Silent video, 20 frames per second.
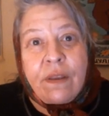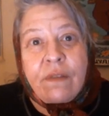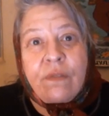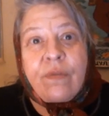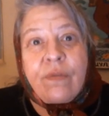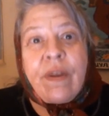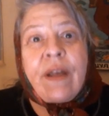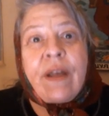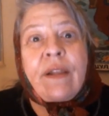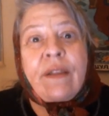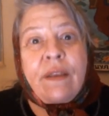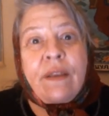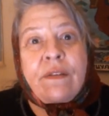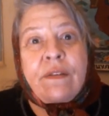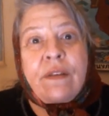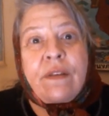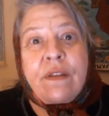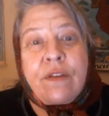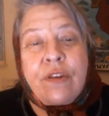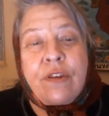as well
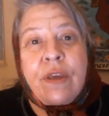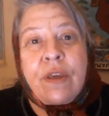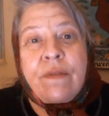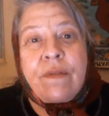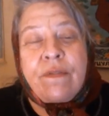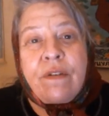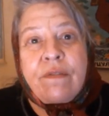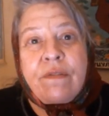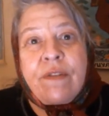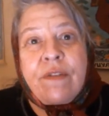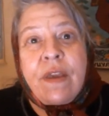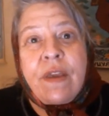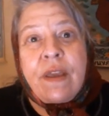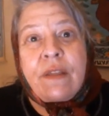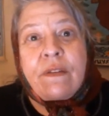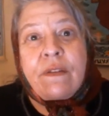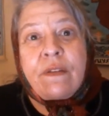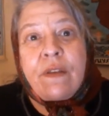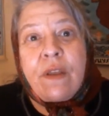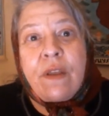as in Shifa
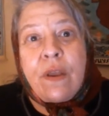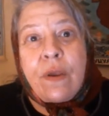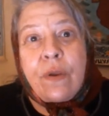Vit,